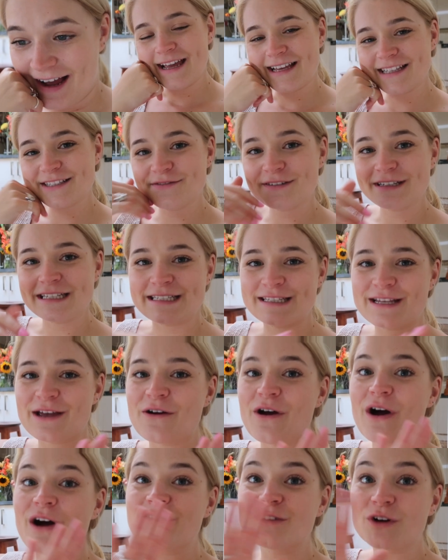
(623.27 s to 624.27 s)
It's funny,
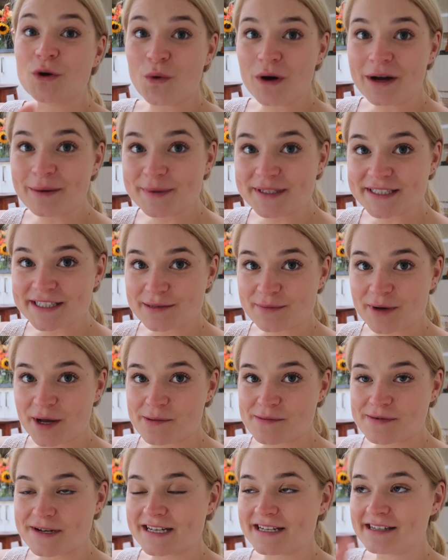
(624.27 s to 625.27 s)
so our requirements at the
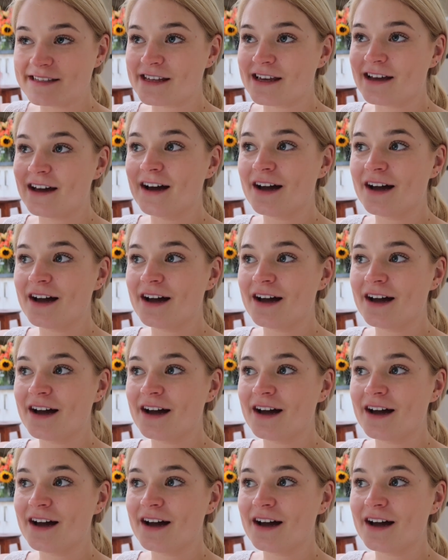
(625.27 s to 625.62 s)
moment is that